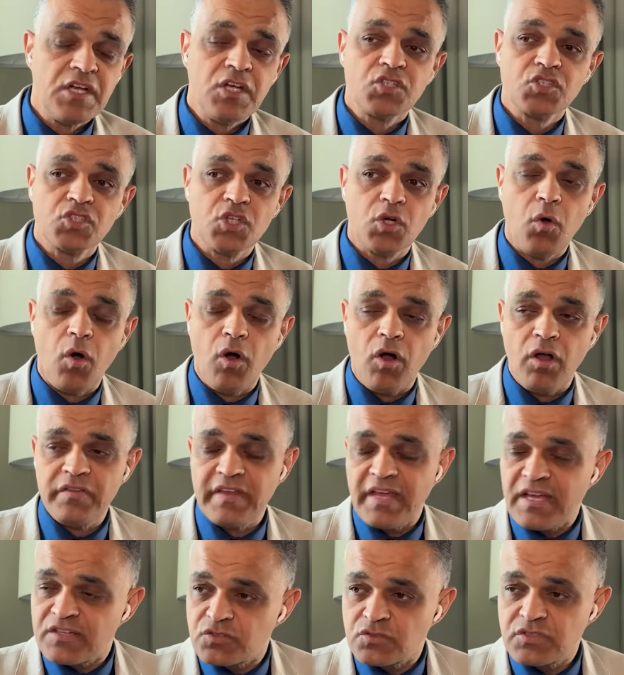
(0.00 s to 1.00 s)
So all
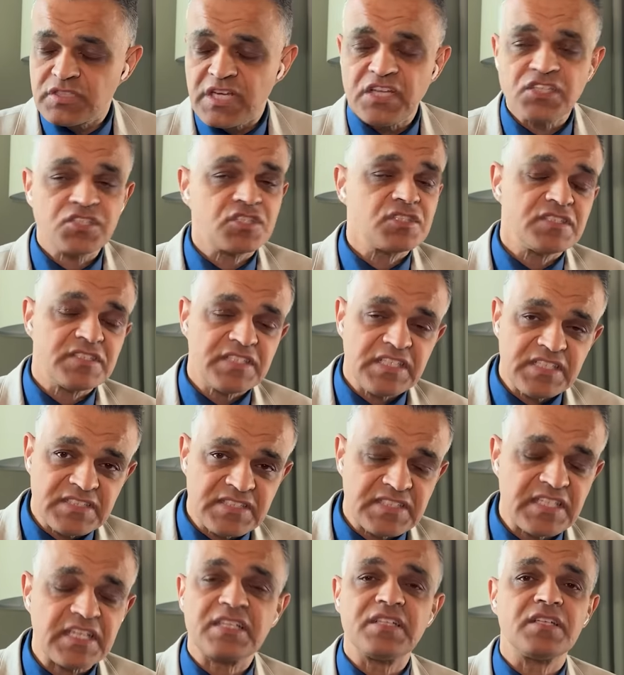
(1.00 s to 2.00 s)
the exhortations, the
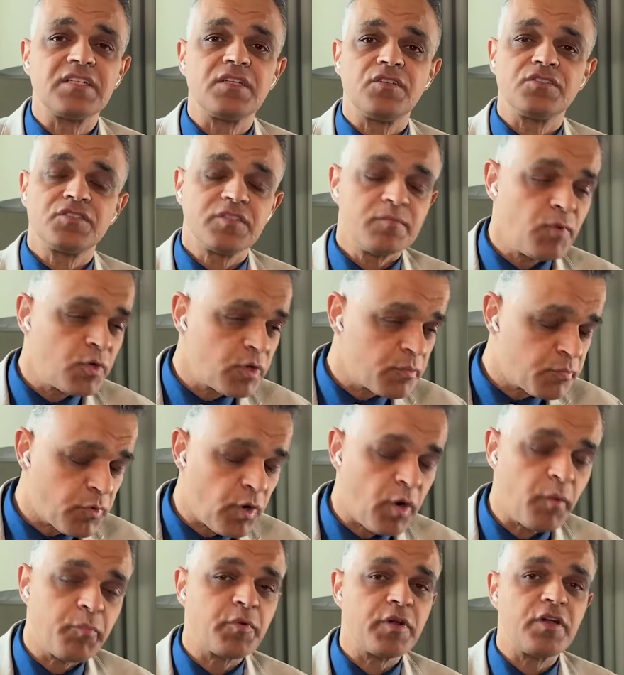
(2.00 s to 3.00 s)
encyclicals, the motu
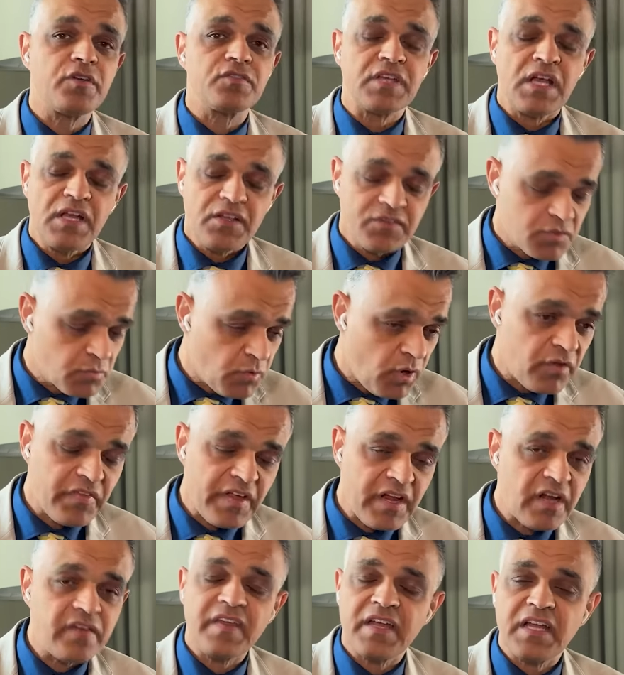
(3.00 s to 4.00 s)
proprios, they're all
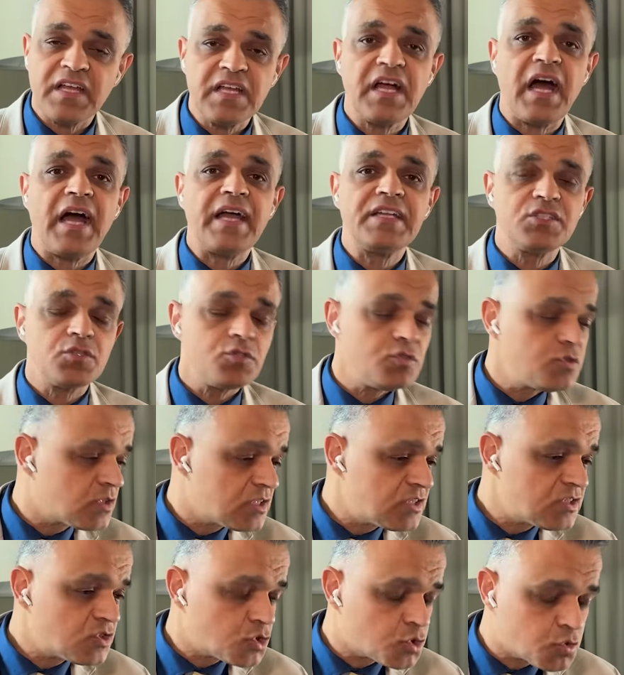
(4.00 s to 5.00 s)
there. They can guide you. You
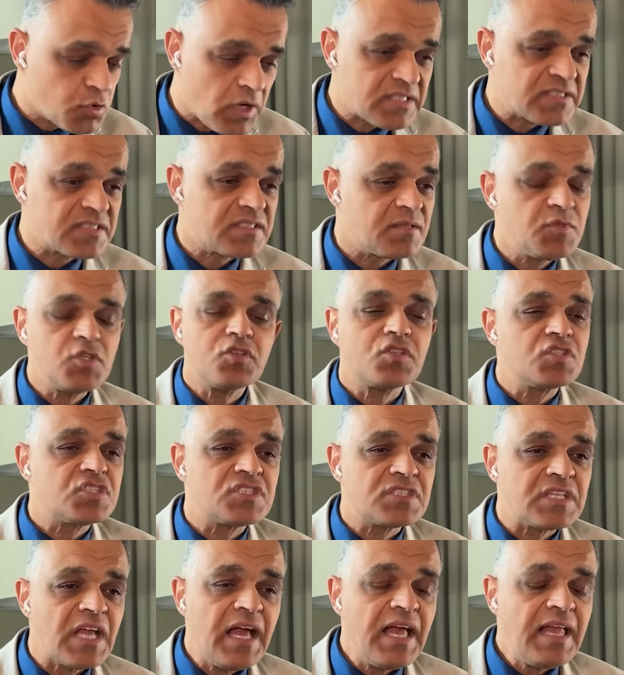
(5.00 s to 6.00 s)
can trust them. You can
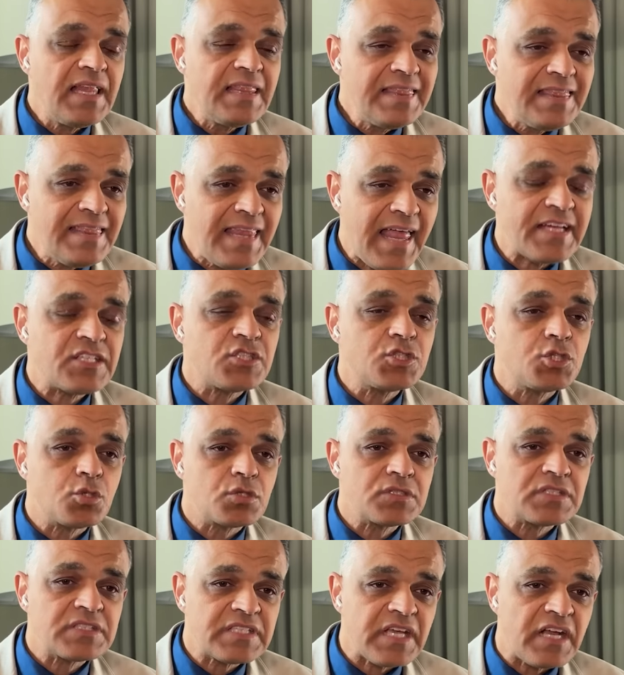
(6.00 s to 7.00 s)
just let
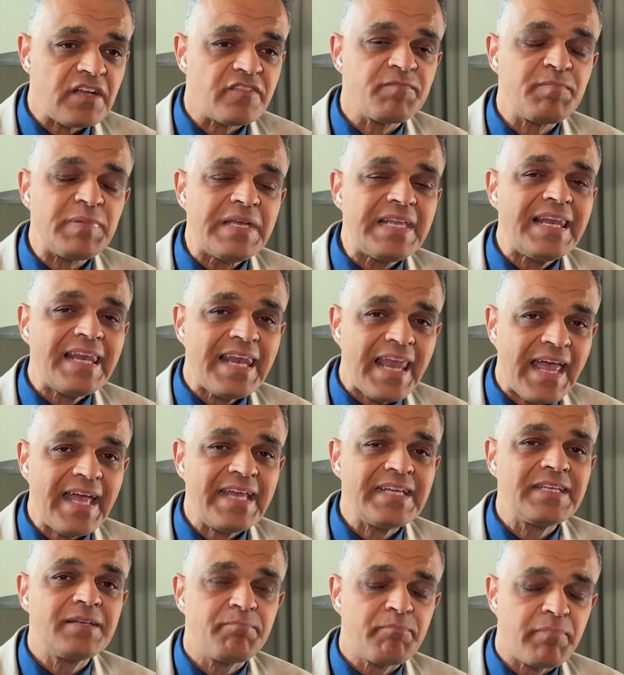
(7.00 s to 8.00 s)
yourself be
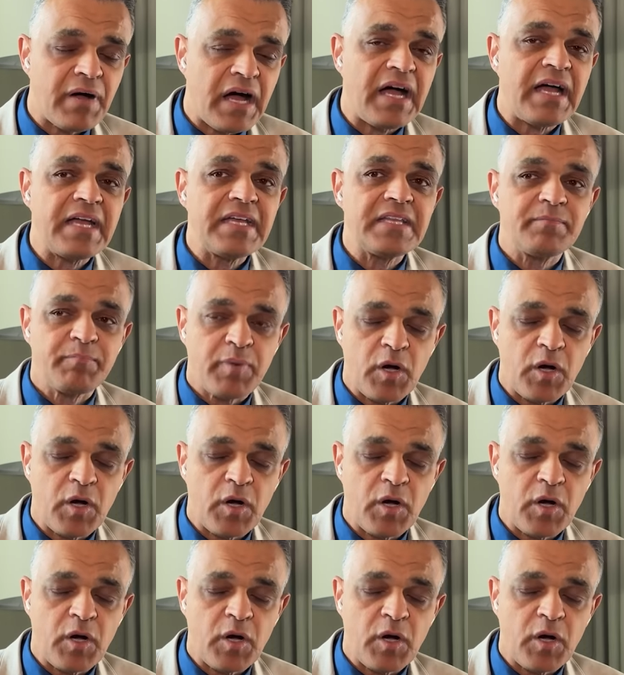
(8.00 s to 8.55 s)
led by the